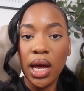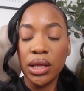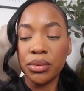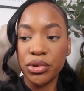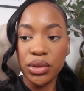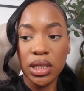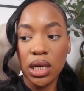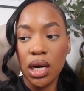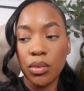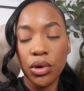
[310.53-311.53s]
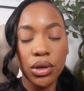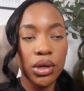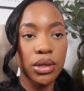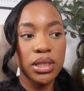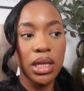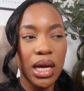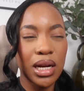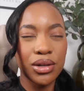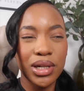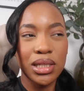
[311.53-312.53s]
the museum. We're gonna go to the
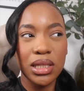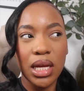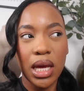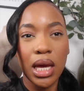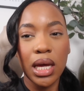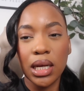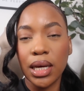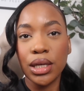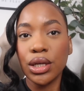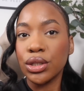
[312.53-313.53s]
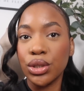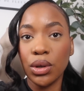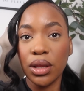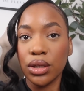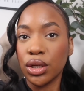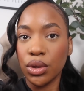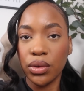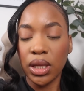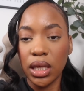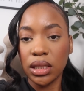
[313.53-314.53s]
gallery today and like do other cute
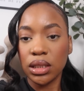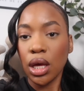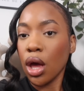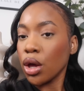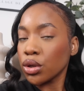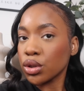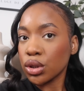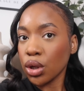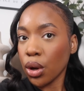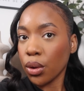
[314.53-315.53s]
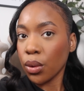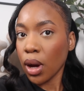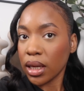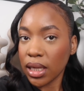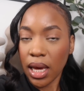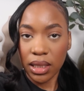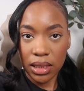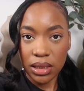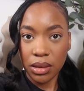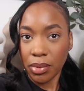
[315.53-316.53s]
things. So yeah,
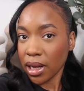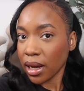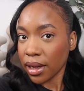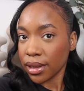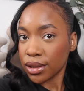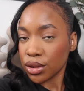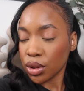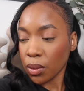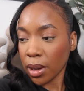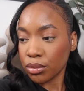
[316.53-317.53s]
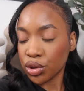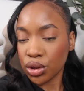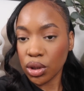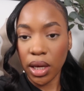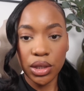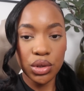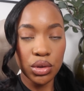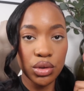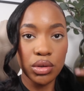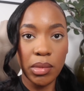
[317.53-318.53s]
that's the plan. So I'm just going
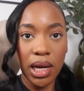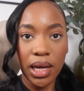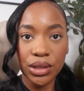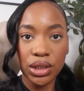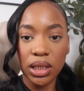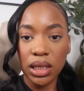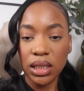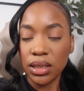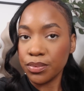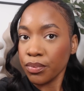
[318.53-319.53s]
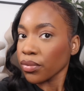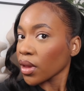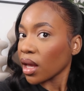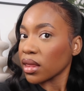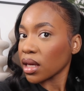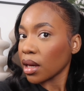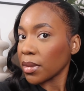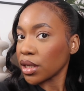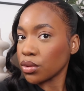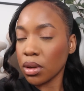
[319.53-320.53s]
to do my lashes. I think I
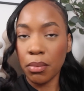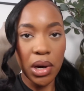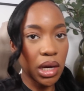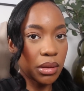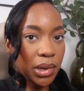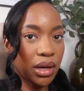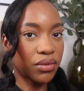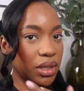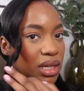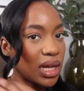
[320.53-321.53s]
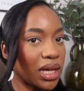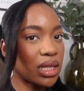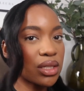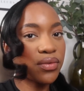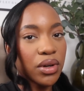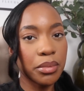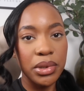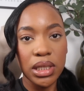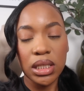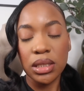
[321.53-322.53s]
may do a bun, but I really like this front
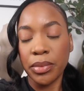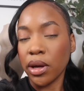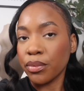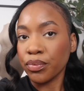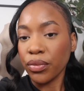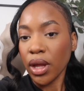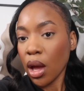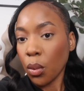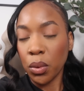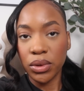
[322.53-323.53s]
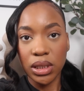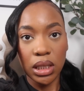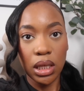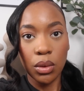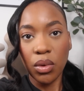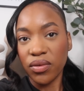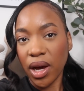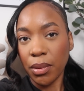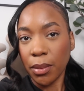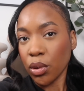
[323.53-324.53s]
piece, but we'll see what
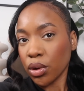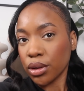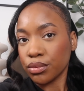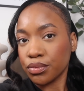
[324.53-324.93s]
vibe I'm on.